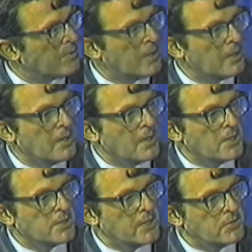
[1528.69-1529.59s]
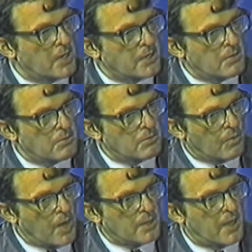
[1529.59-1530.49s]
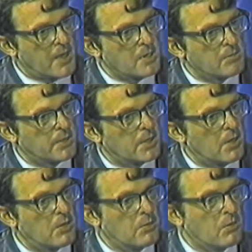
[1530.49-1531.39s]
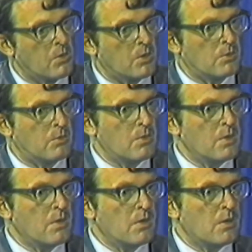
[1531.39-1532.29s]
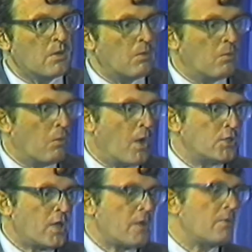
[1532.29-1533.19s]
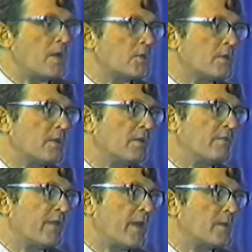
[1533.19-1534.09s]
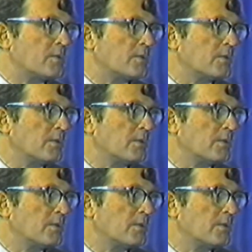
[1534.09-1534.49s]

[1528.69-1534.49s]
you want. So I try to go one layer below or one generation in advance.